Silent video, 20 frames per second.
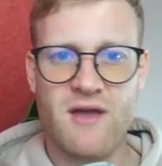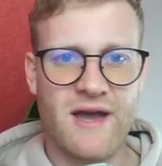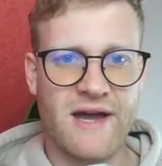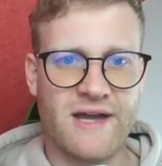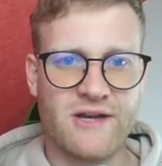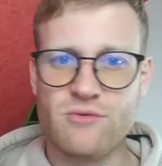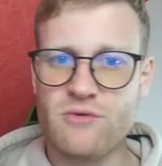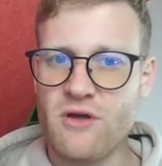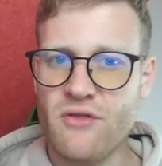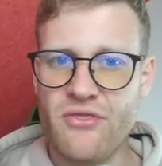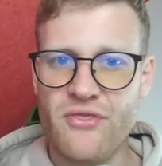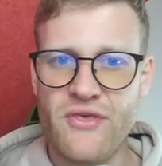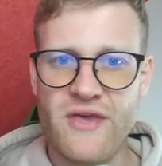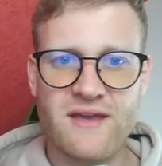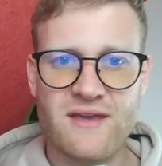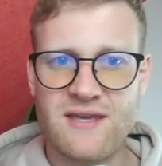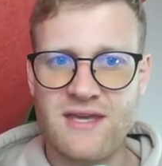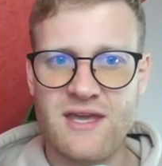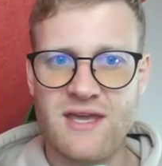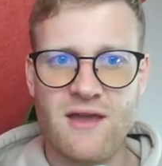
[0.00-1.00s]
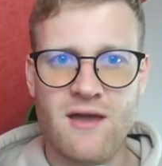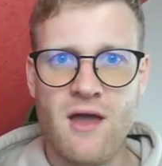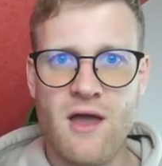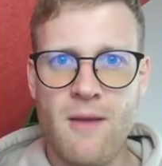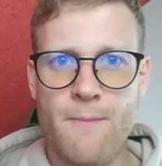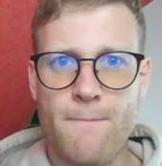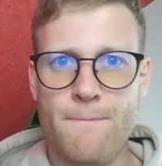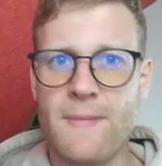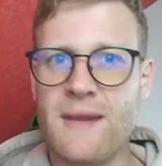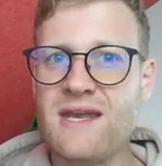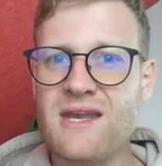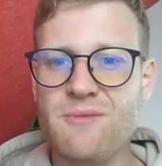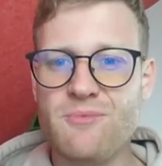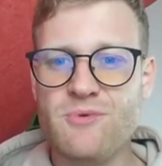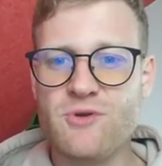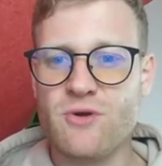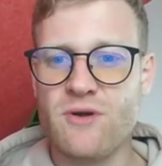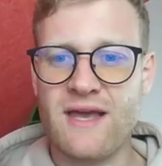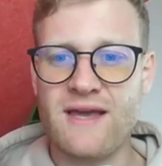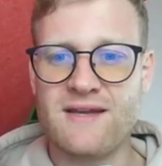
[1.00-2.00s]
I do not think he
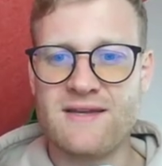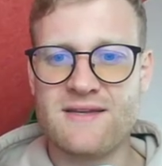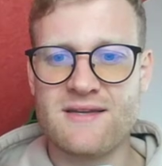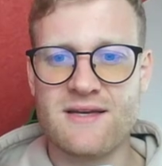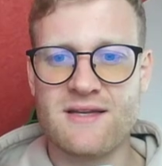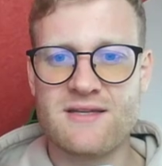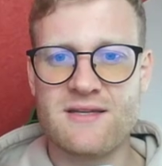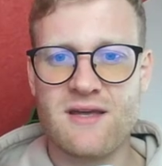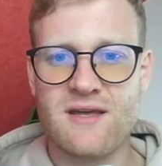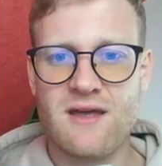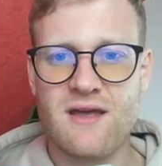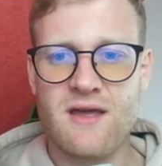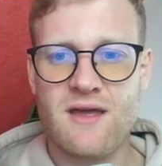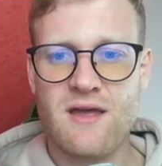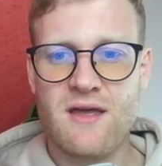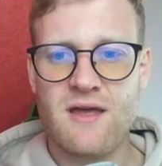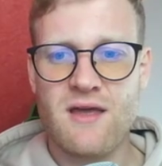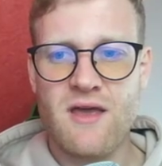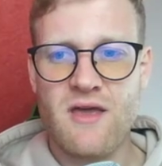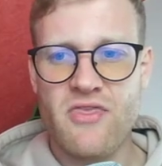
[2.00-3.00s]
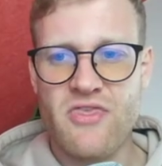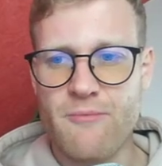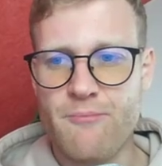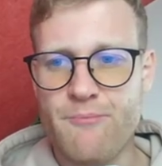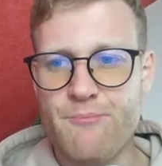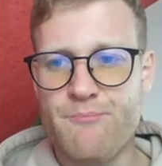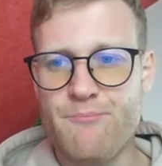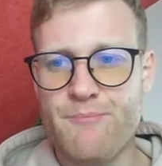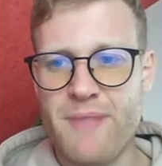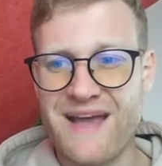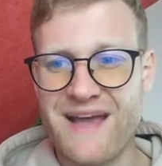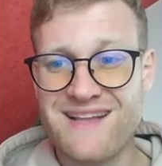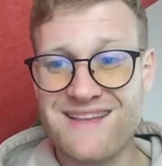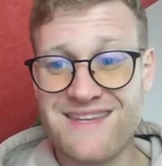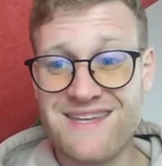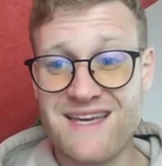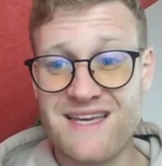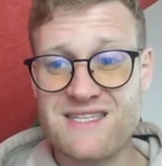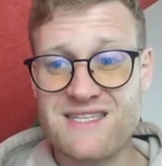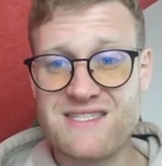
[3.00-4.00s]
manipulated the
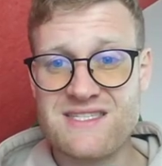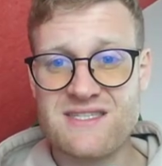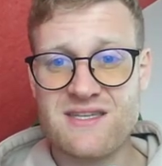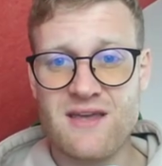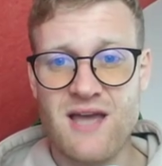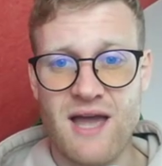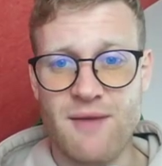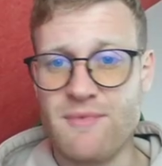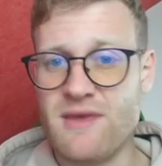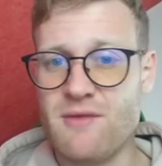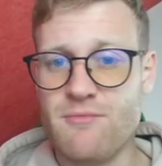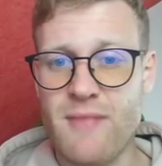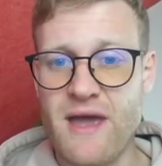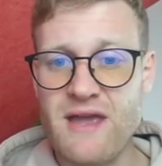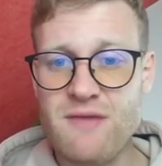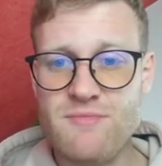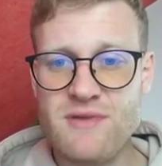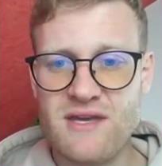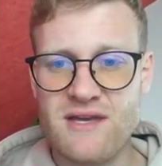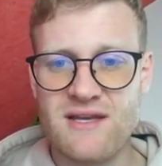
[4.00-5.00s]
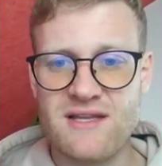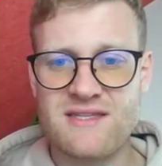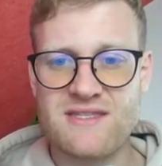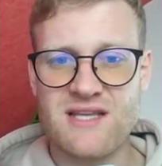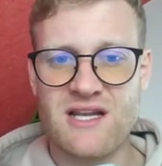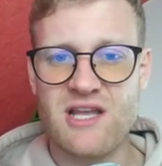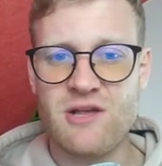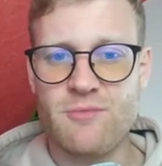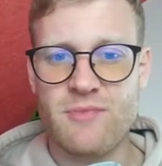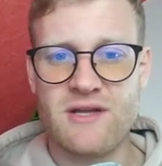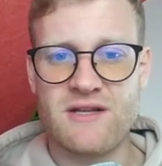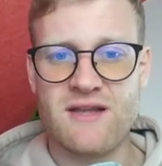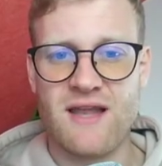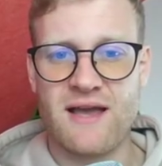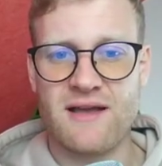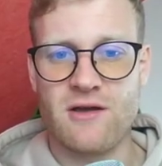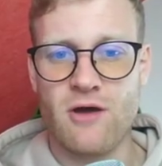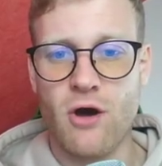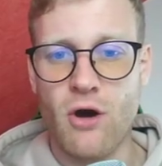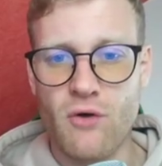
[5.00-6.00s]
backtest. I mean, maybe it's a little bit
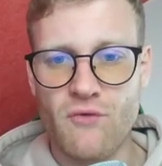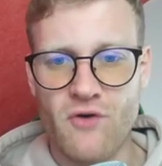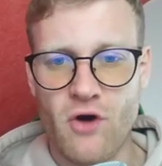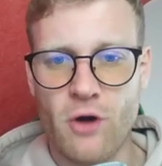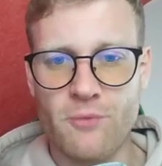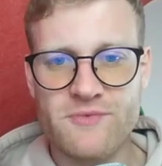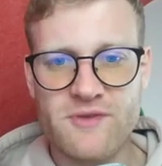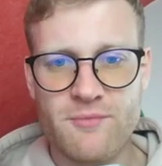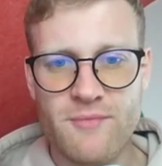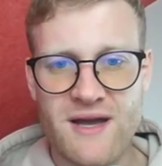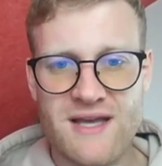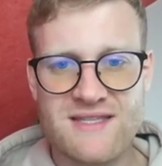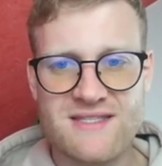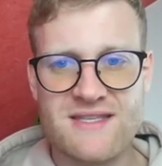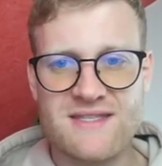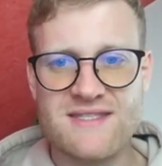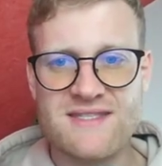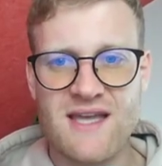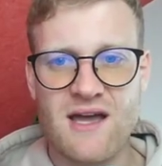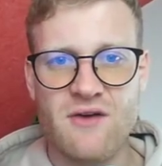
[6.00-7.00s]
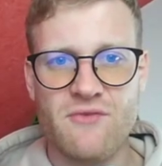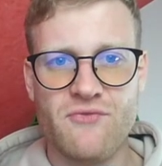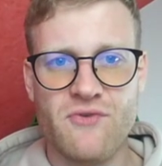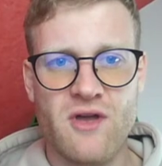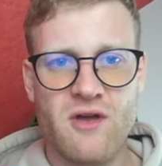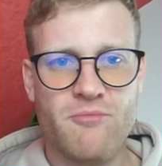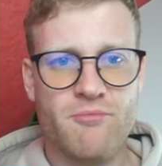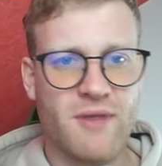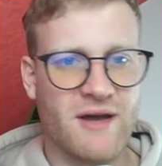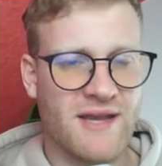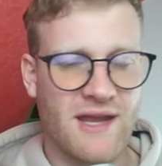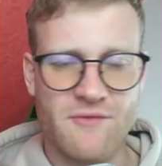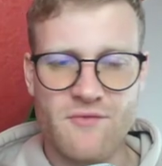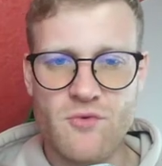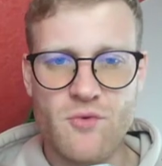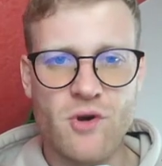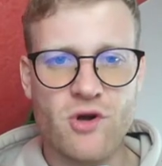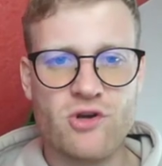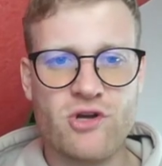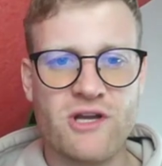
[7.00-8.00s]
like over-optimized and stuff, but
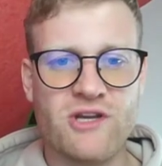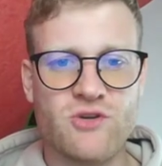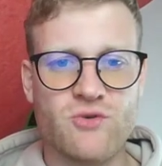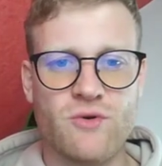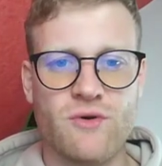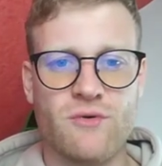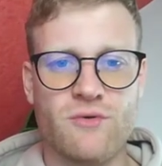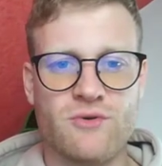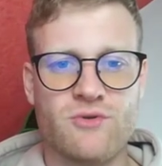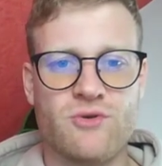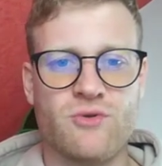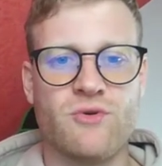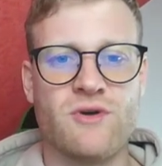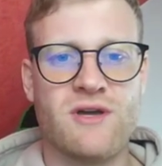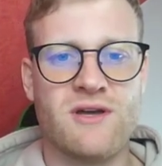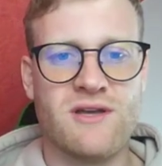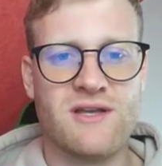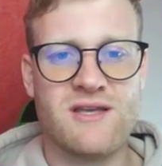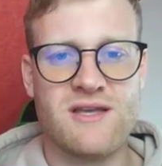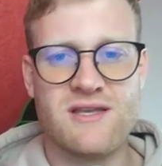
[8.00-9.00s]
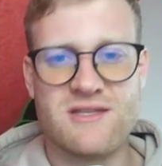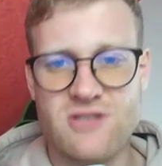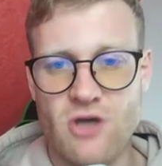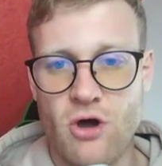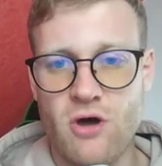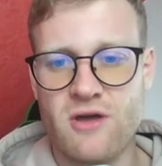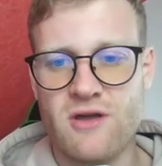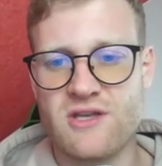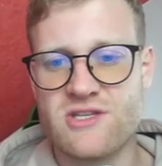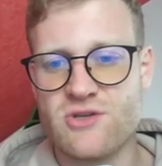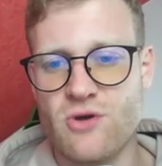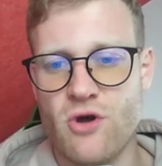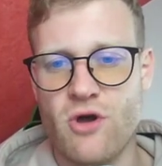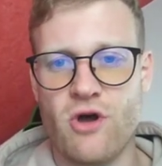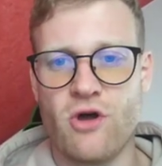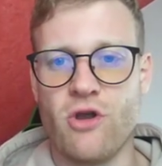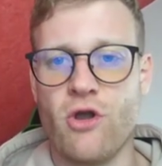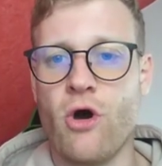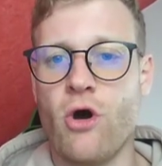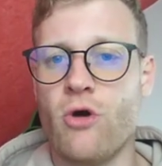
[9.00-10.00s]
everyone can do his or
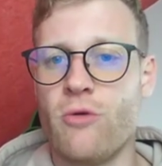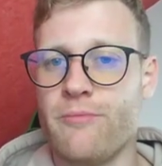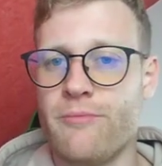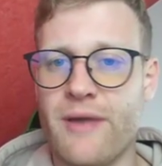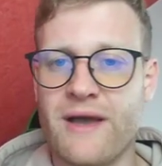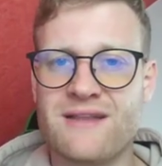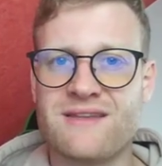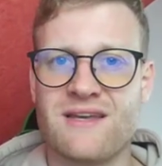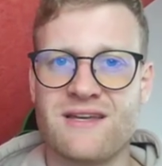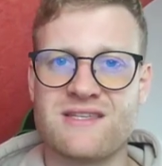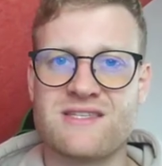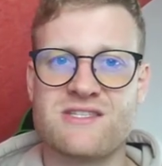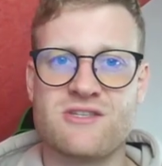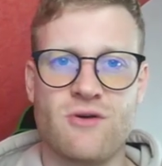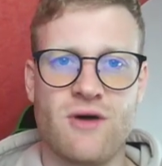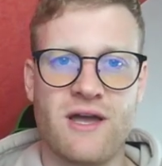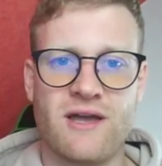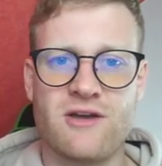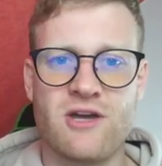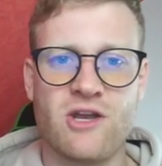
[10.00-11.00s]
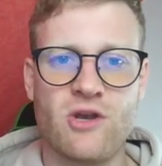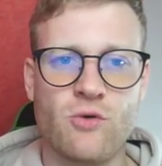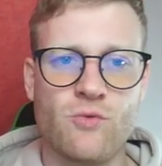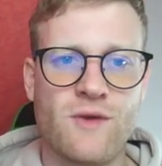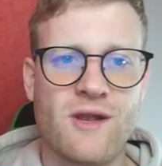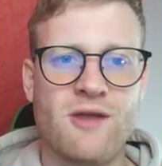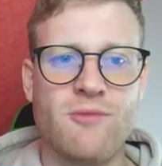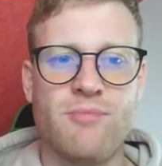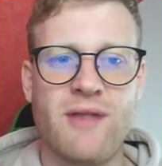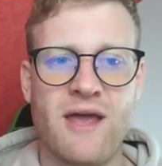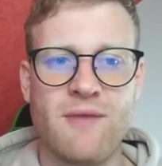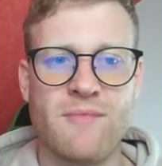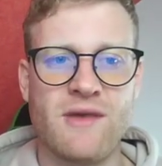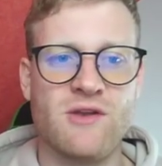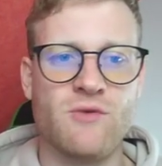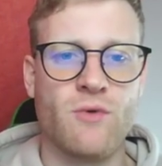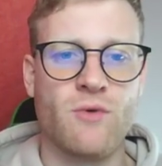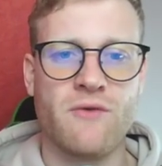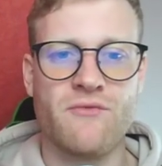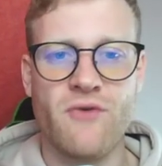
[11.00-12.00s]
her own backtest. So I cannot really blame
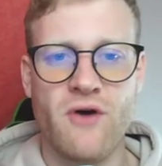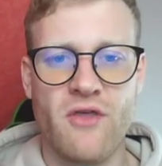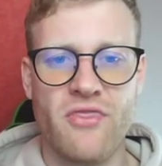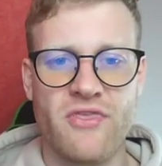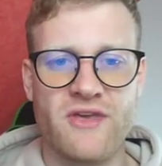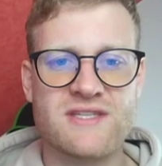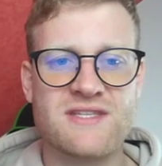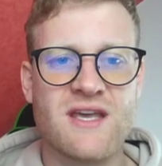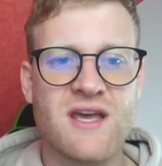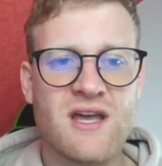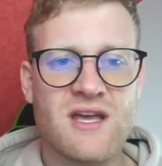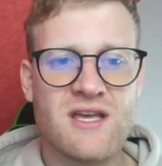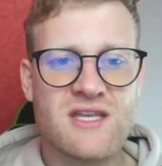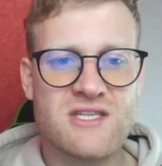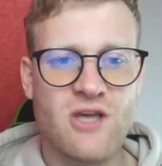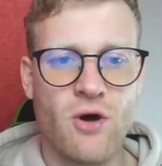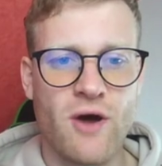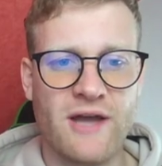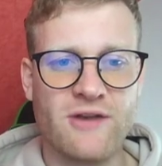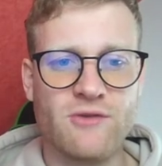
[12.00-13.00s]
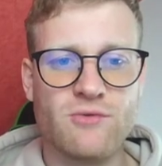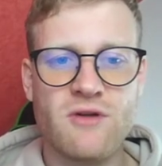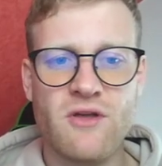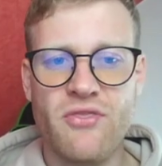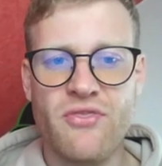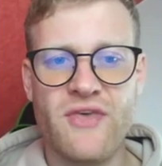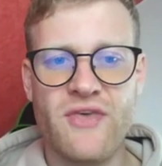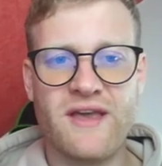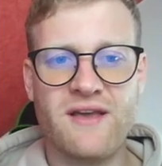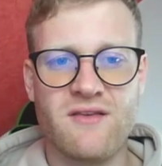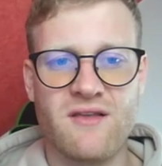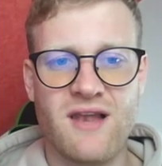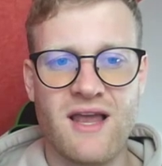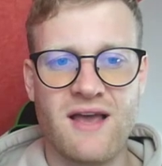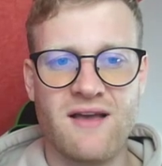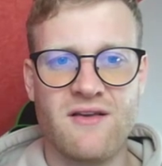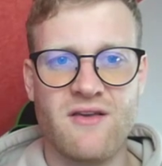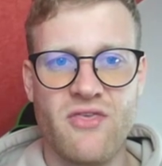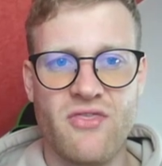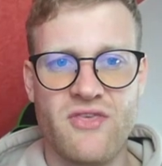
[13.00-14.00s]
anyone for this. So I do not think
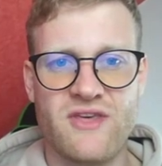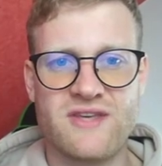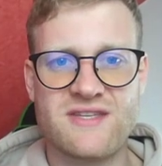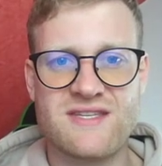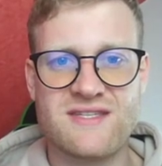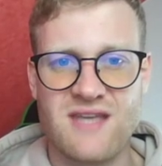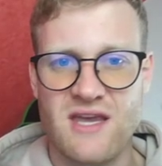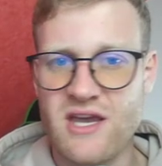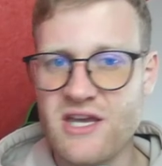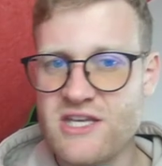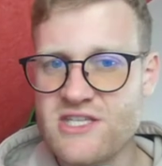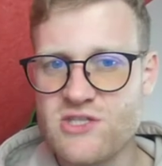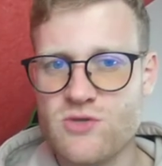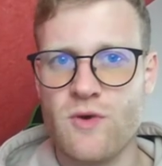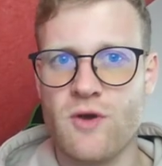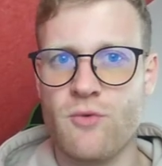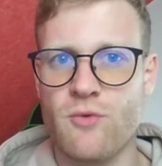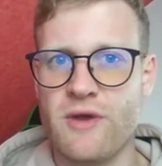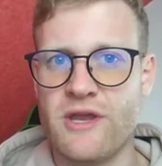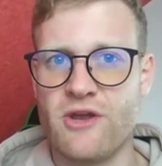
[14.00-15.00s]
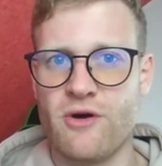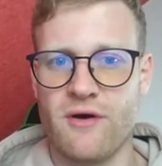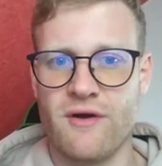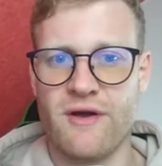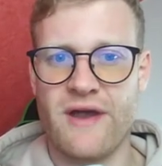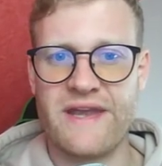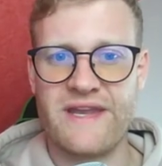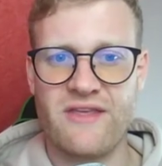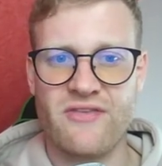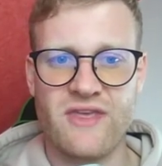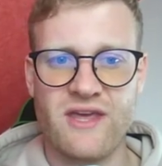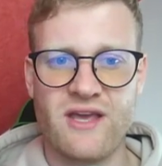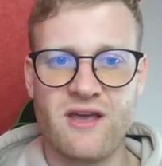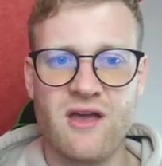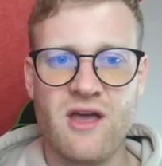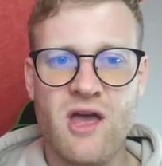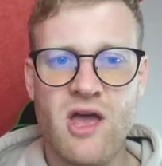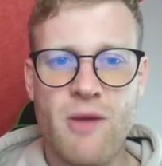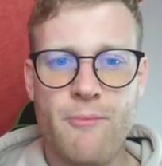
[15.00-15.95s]
like this is a history reader or anything.